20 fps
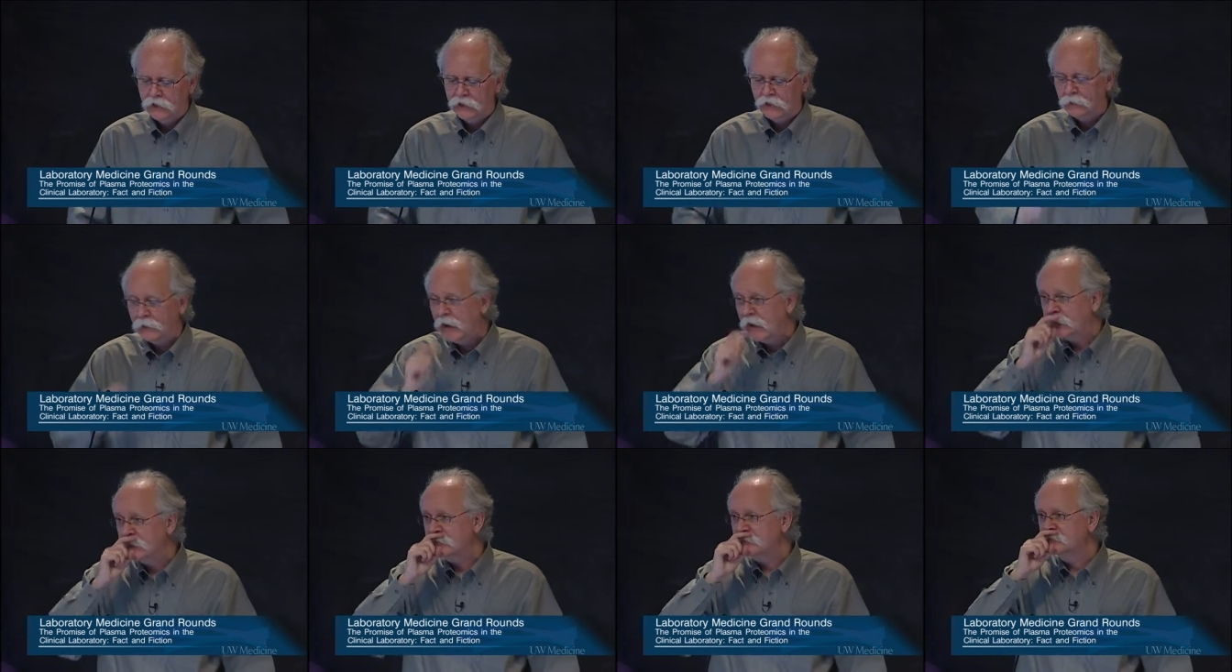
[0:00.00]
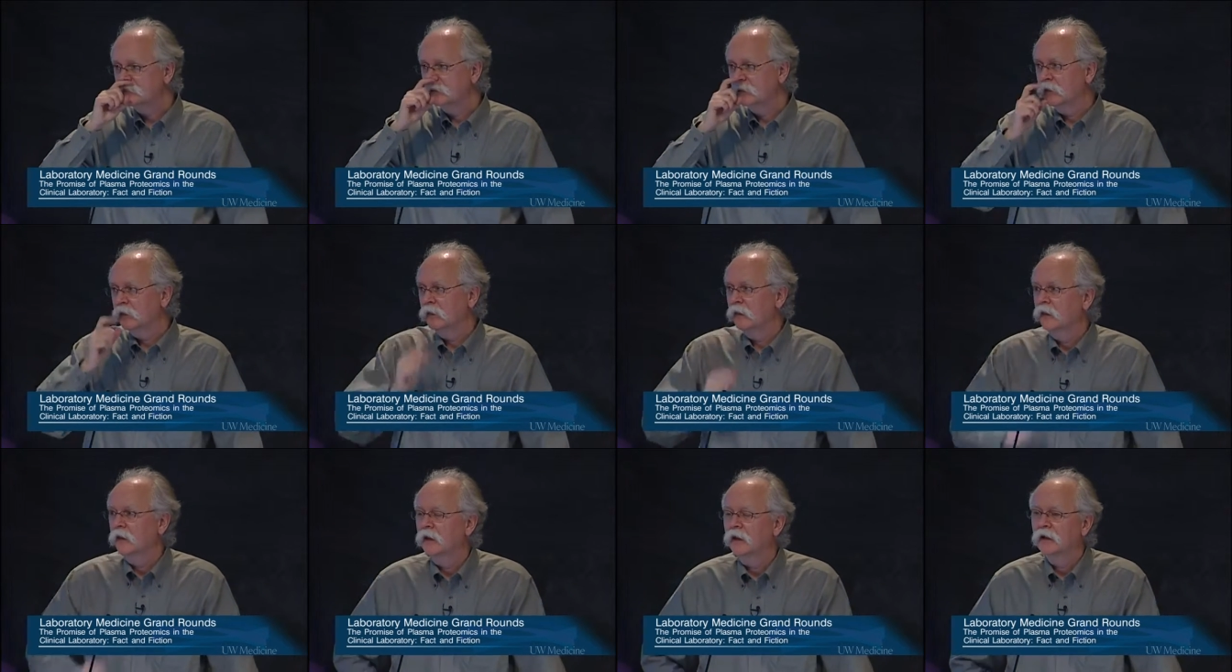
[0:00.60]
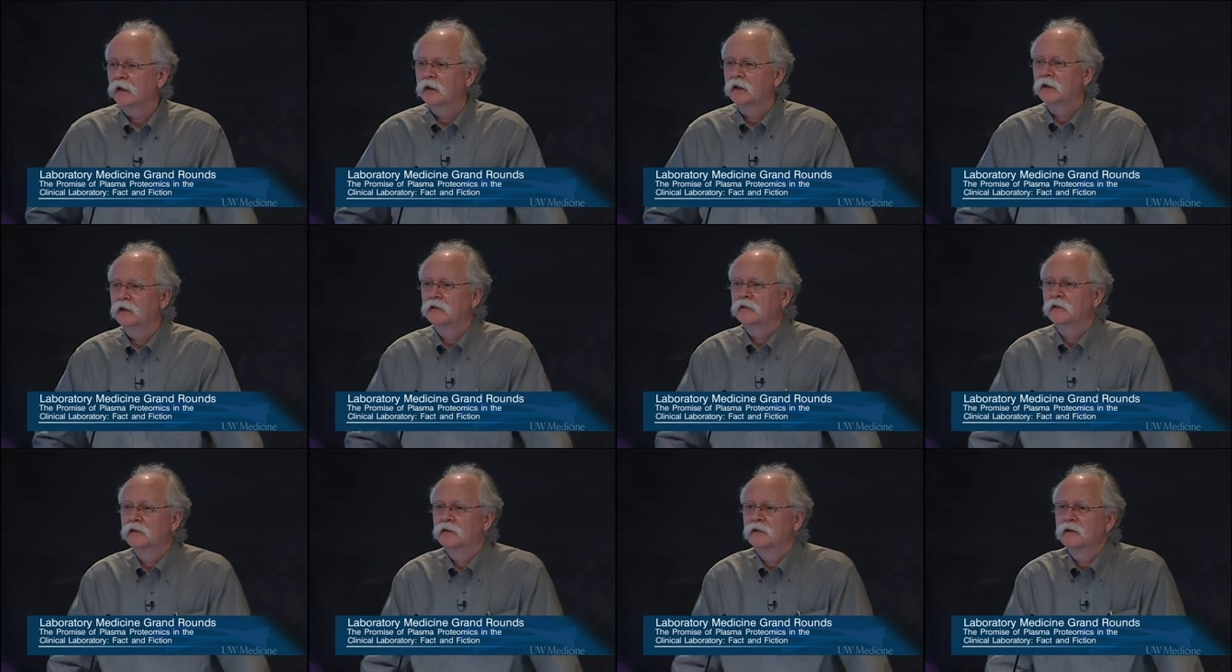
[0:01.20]
And that is
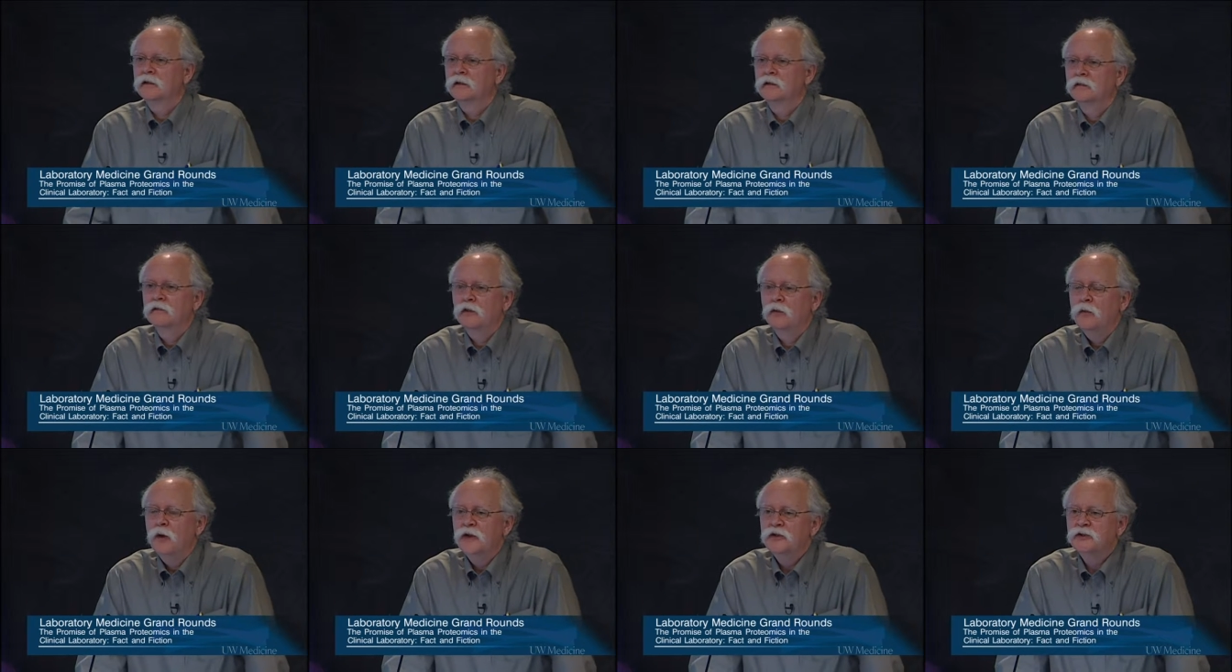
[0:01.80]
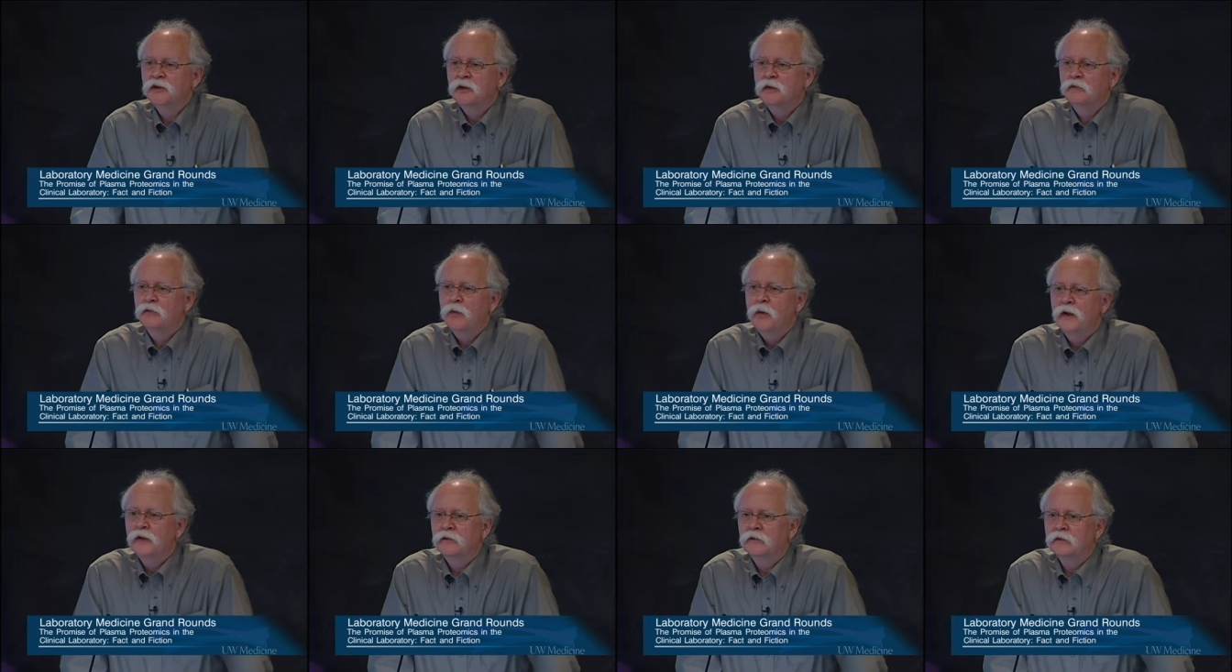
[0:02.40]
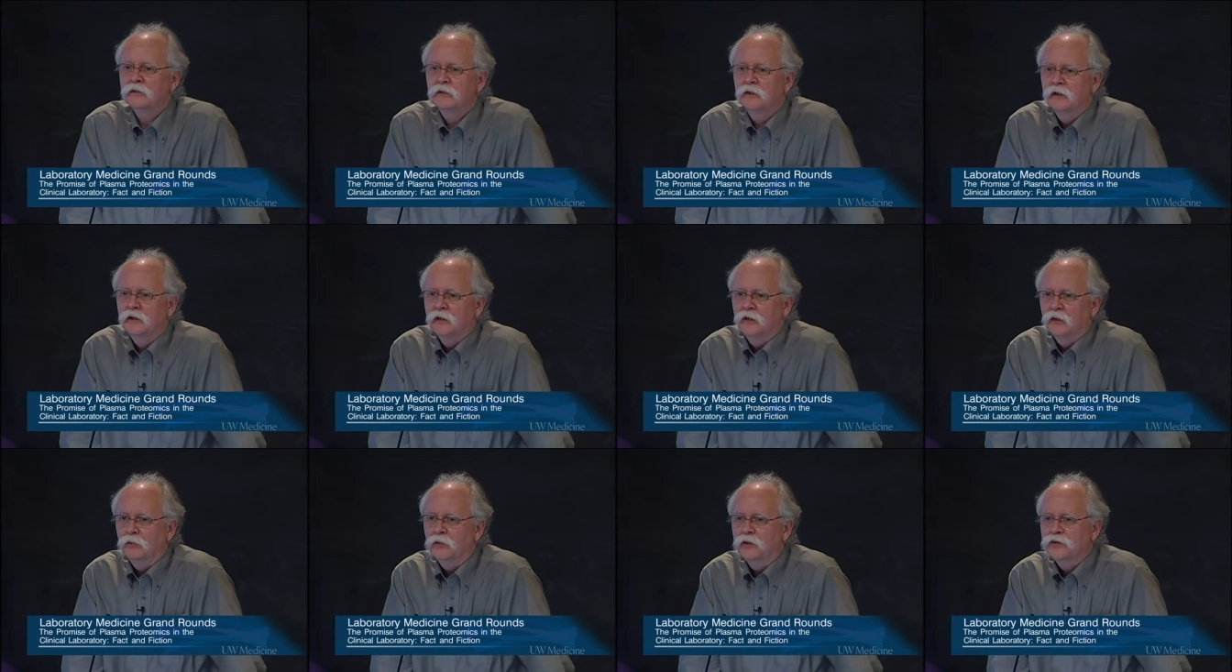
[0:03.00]
the, the, the question of whether
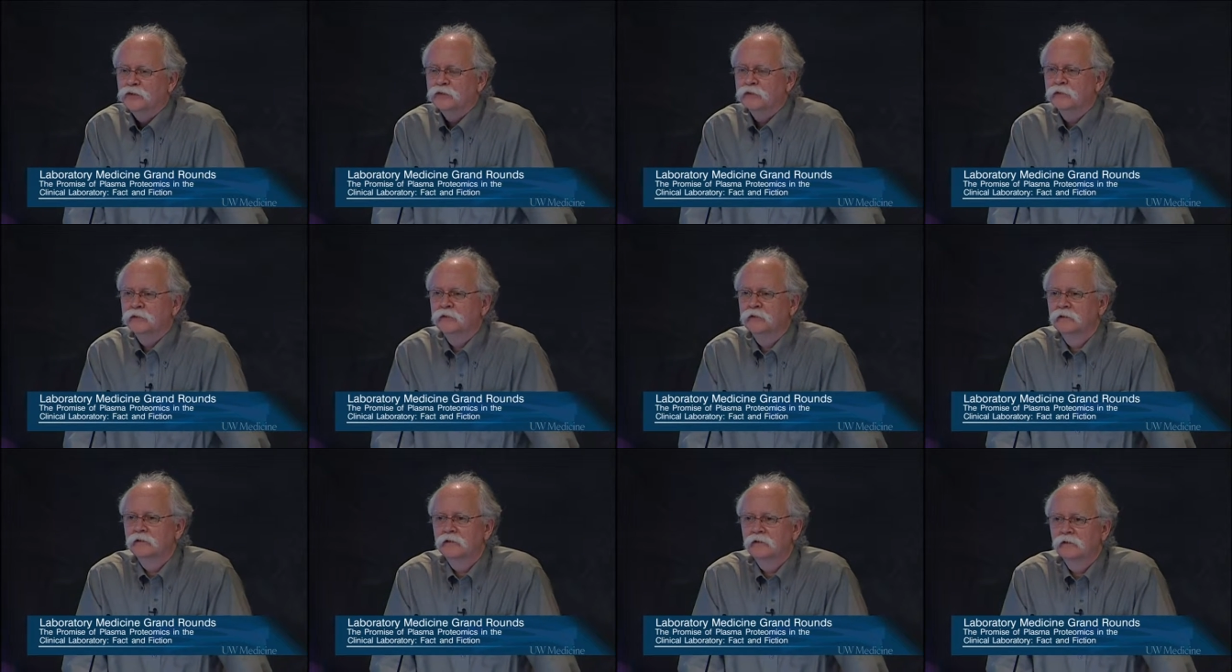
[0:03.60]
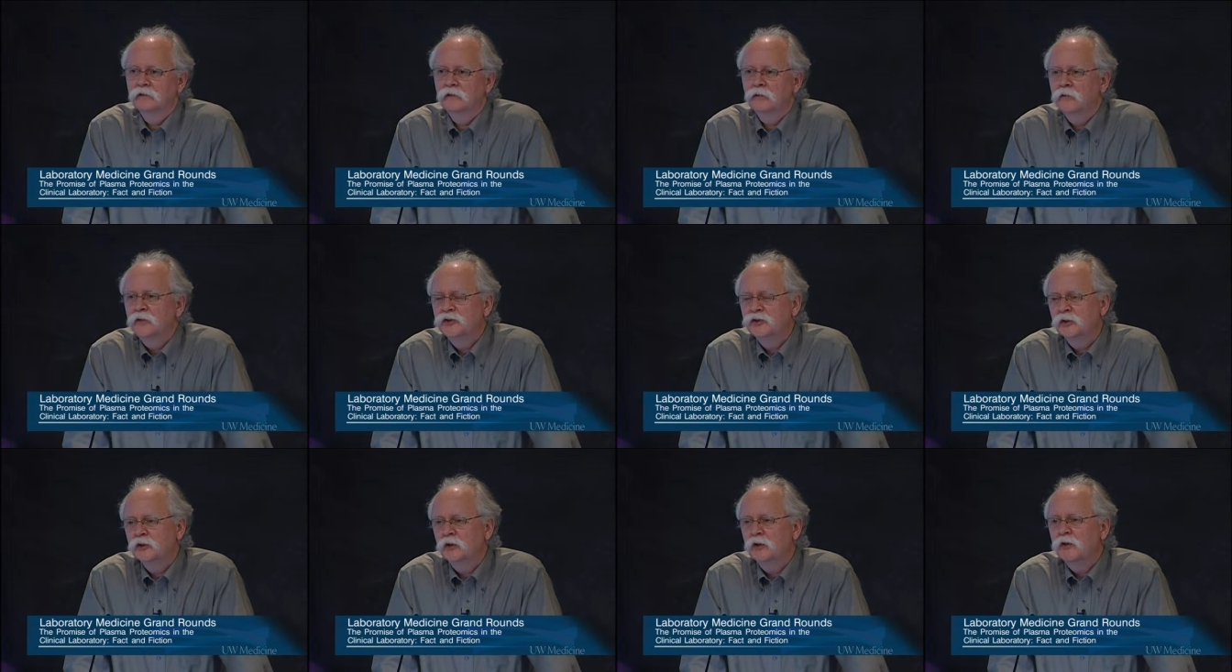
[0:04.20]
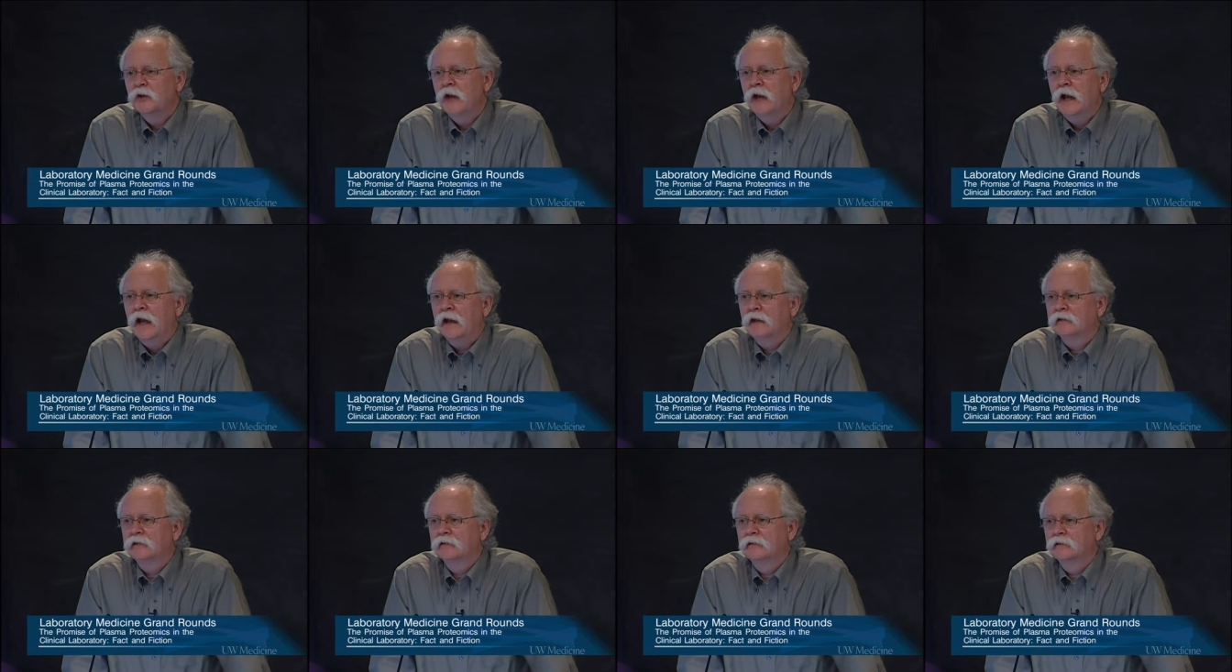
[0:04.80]
we should, we should look
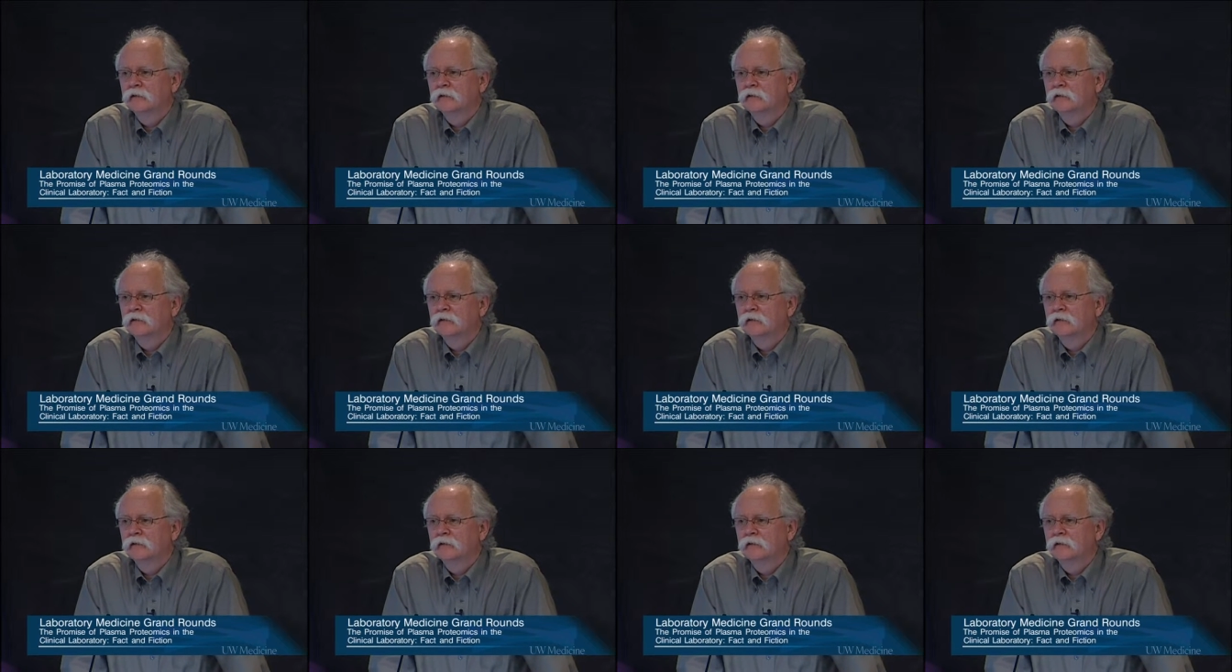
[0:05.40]
at